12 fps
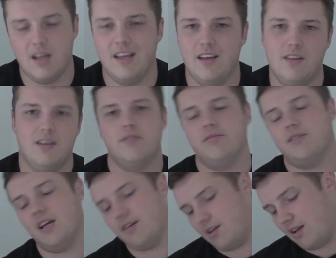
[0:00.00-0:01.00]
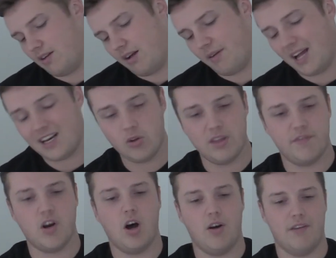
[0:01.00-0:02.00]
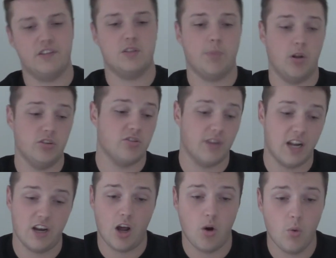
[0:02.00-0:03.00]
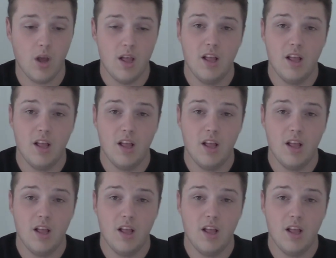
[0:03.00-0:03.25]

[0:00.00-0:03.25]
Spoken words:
yeah, I know they've got to have a sponsor, and I know